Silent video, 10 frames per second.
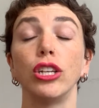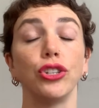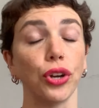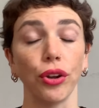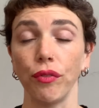
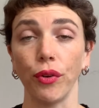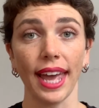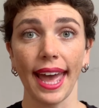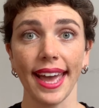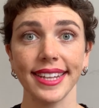Don't
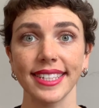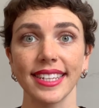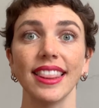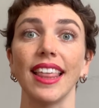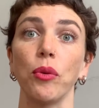forget
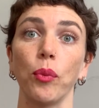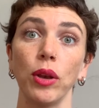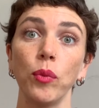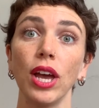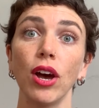that when
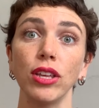we are